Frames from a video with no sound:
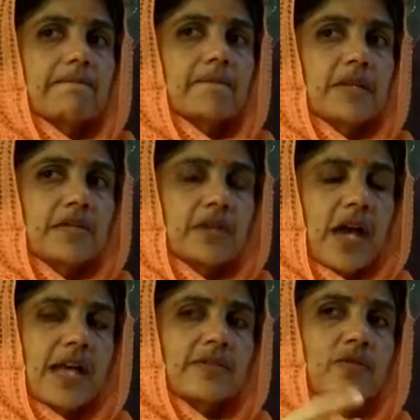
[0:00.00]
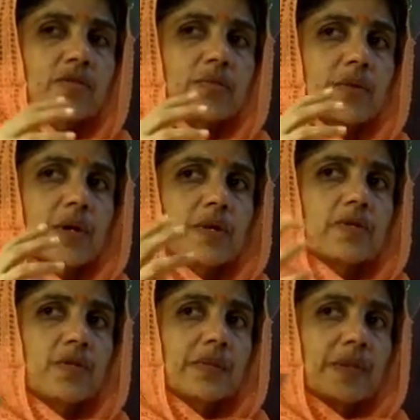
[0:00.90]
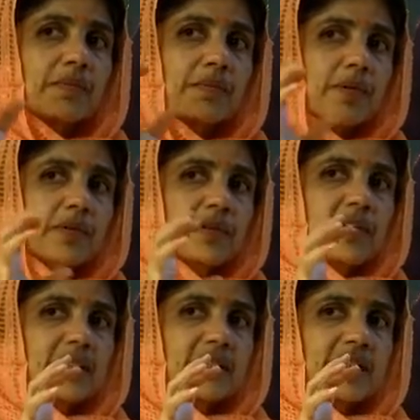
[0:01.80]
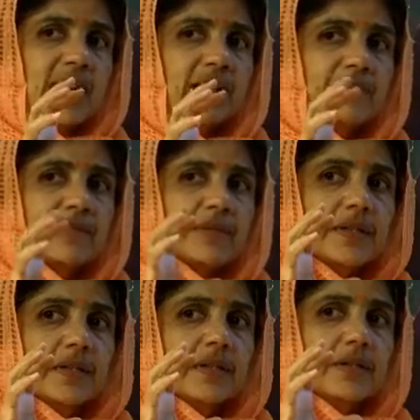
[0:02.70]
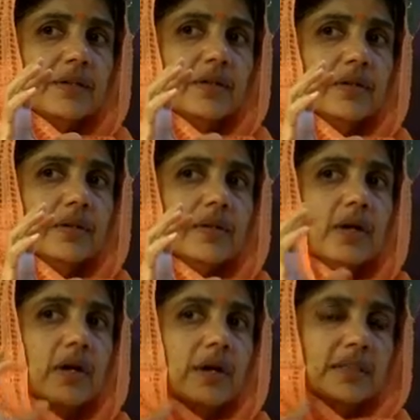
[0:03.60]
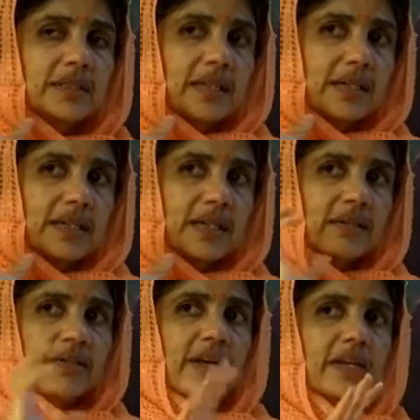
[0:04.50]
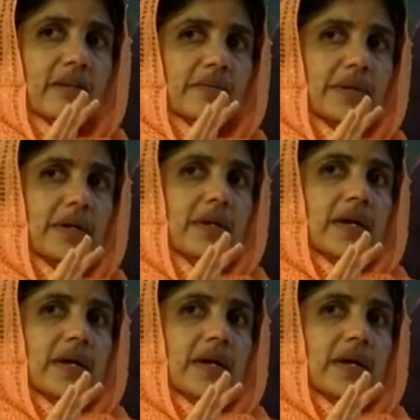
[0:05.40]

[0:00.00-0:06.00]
which has superimposed itself you know on the invariable